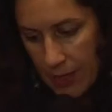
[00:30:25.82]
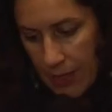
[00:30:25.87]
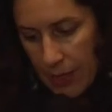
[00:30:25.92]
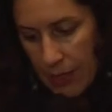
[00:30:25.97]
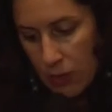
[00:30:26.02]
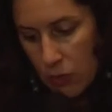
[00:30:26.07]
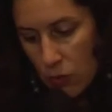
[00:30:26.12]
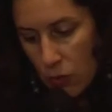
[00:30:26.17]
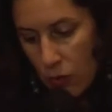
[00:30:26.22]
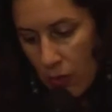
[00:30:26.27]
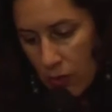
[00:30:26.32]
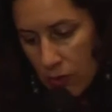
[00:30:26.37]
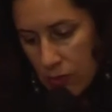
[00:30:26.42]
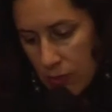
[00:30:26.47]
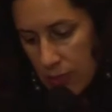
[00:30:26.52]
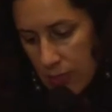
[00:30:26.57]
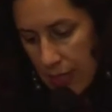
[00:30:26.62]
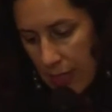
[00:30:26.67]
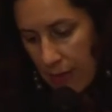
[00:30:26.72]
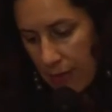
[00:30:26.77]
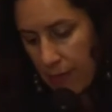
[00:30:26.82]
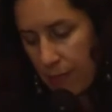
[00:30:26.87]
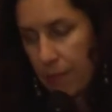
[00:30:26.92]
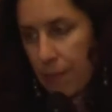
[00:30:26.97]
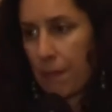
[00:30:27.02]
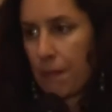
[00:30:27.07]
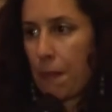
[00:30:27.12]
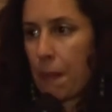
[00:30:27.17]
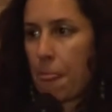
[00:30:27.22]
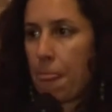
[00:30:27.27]
In 2010,
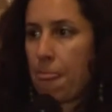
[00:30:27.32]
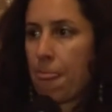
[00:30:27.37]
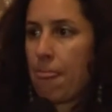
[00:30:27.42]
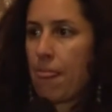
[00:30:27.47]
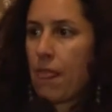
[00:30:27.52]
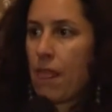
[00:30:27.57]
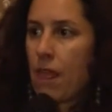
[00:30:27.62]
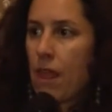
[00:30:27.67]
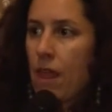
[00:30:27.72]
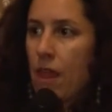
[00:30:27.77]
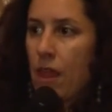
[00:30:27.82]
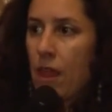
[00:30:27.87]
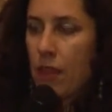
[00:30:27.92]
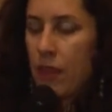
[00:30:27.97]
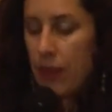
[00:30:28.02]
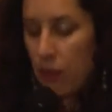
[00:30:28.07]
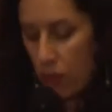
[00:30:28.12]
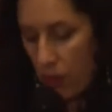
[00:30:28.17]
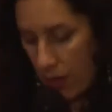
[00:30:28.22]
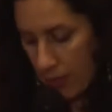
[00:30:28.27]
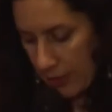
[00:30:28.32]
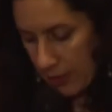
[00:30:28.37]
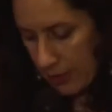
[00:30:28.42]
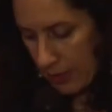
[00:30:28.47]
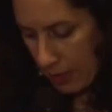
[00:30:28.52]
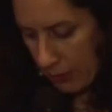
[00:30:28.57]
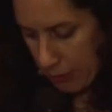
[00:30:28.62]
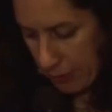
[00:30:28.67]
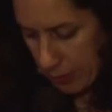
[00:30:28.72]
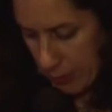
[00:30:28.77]
the Iraqi
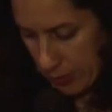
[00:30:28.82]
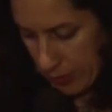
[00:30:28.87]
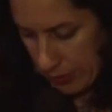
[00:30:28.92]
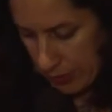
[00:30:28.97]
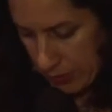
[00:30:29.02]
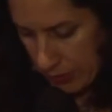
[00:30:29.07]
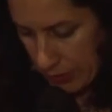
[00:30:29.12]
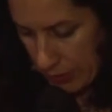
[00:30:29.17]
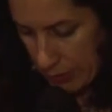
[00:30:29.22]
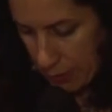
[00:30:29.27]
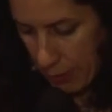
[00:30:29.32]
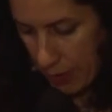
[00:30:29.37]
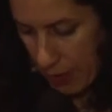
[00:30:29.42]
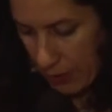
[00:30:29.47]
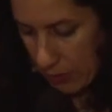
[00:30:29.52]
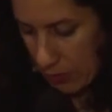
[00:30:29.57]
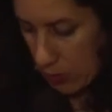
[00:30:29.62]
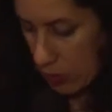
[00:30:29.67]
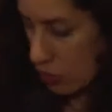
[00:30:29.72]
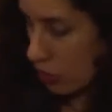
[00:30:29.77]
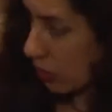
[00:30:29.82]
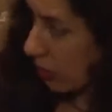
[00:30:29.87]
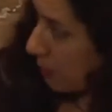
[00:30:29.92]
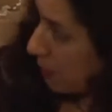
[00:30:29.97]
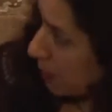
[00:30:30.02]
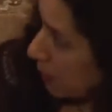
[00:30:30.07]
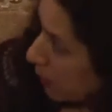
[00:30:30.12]
government, in partnership